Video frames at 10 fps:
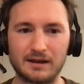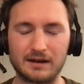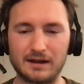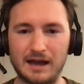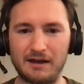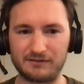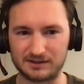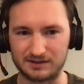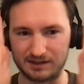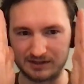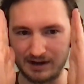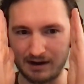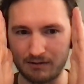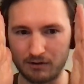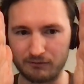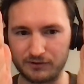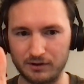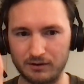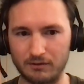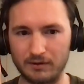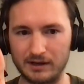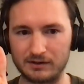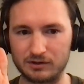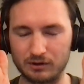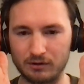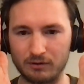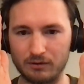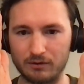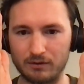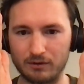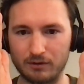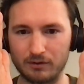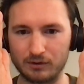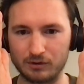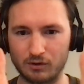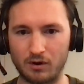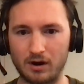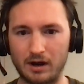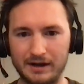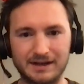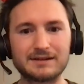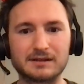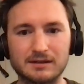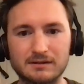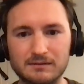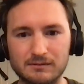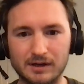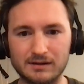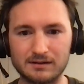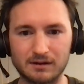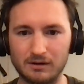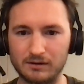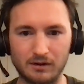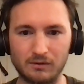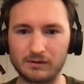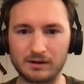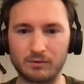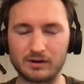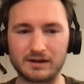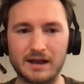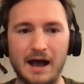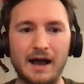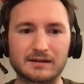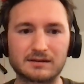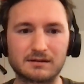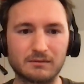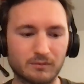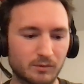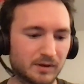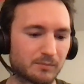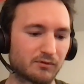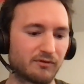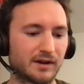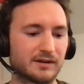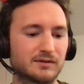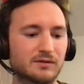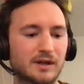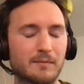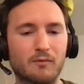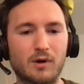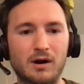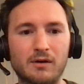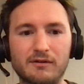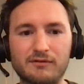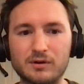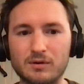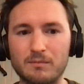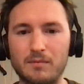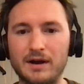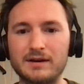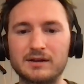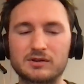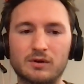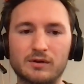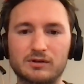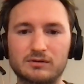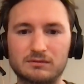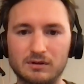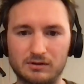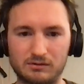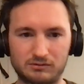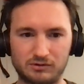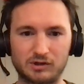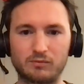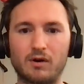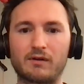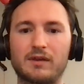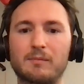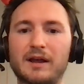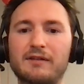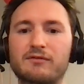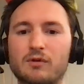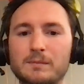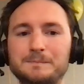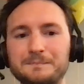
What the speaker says: they have this narrow view into your identity, right? Only what they ask will be provided to them. While if you combine this on a trustworthy platform,